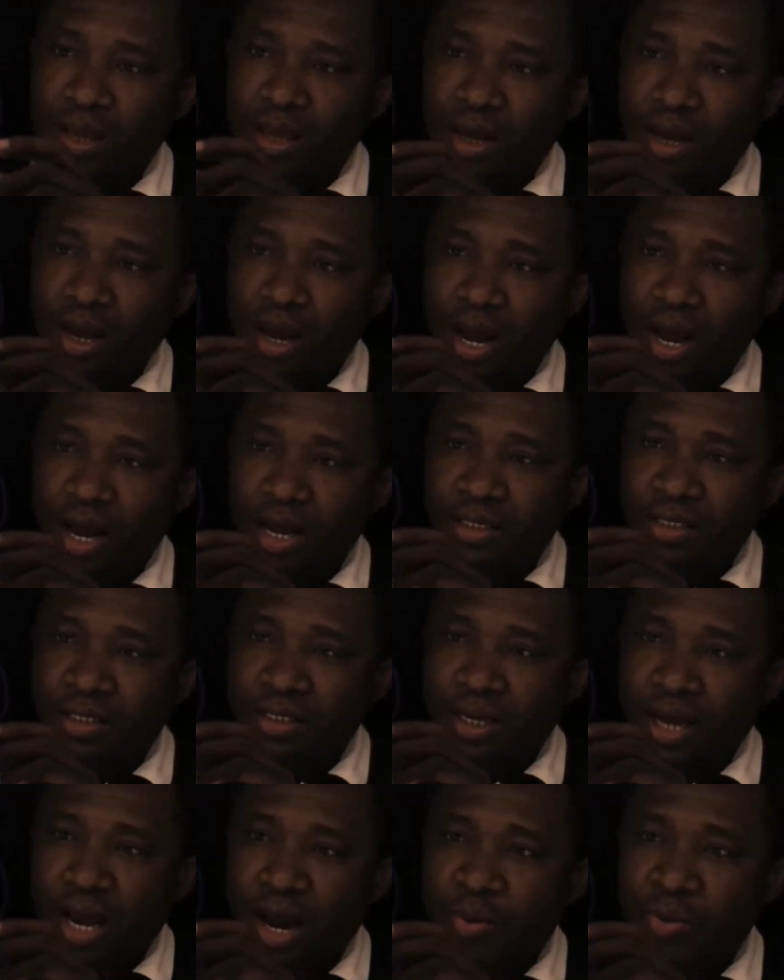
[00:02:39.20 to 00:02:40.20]
And
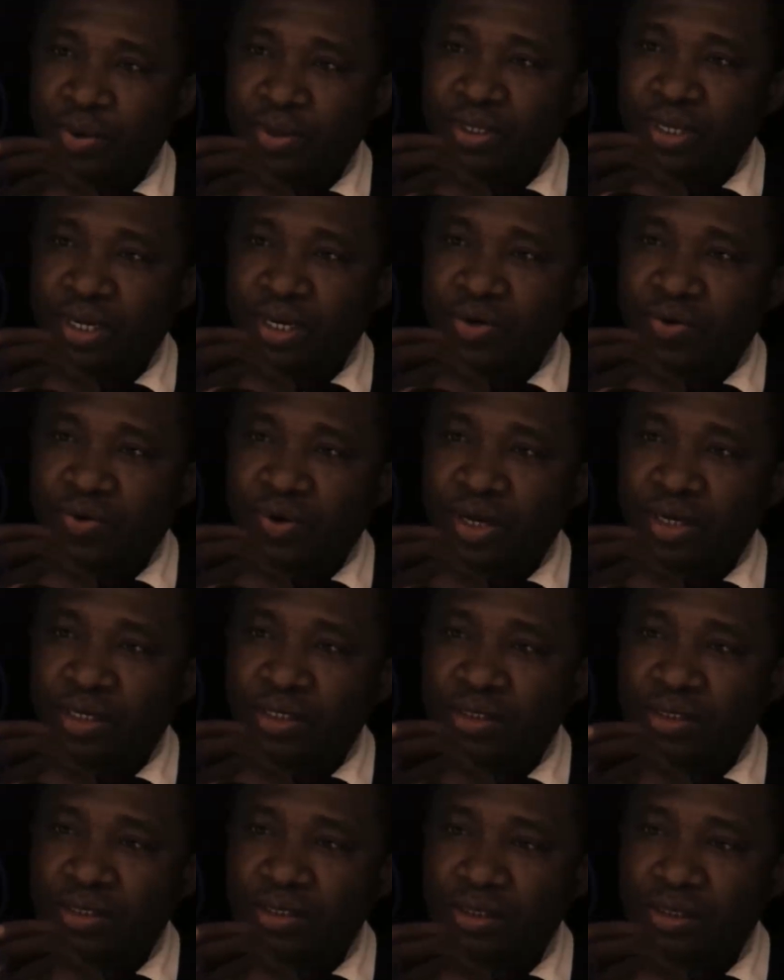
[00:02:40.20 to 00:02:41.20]
I will
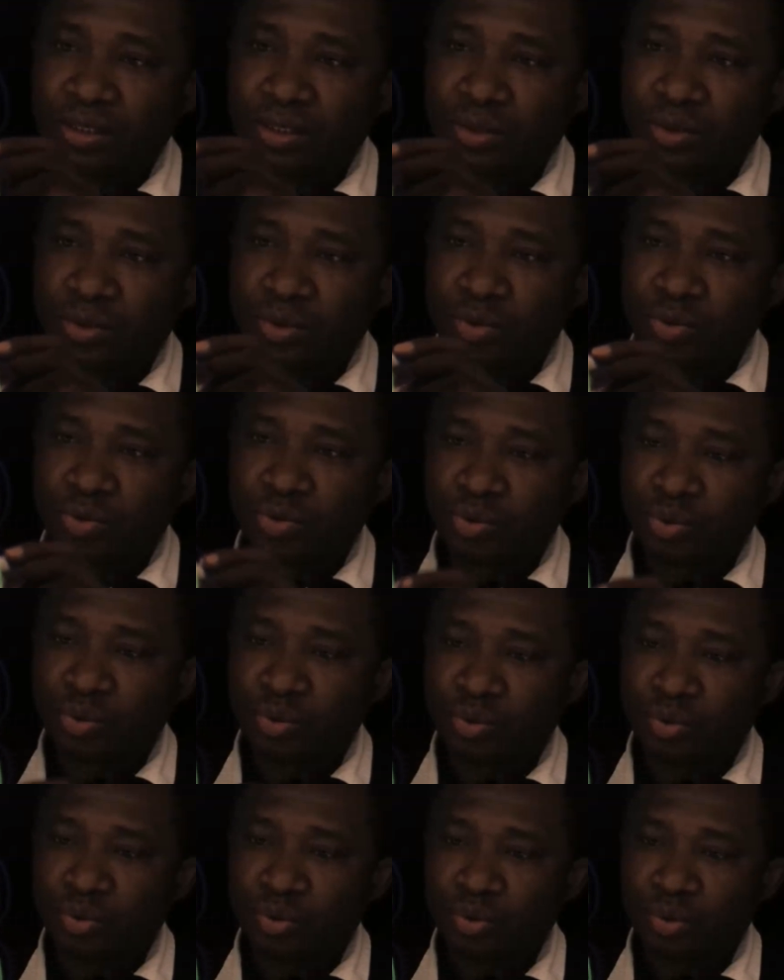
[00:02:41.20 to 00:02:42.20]
decrease to
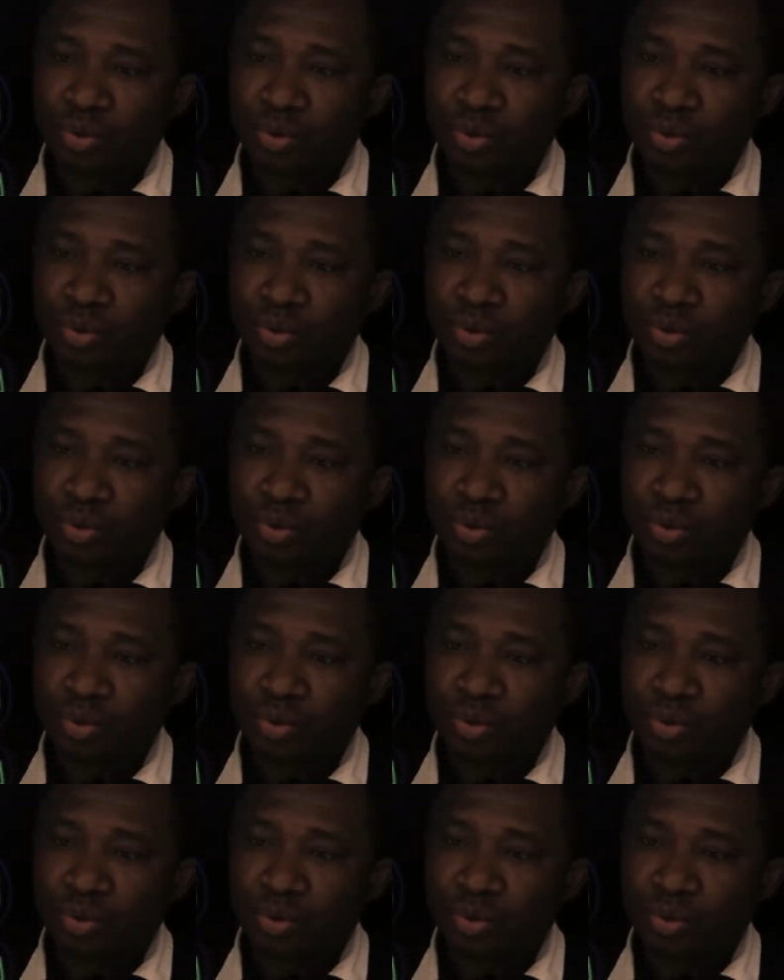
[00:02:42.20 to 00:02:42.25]
2,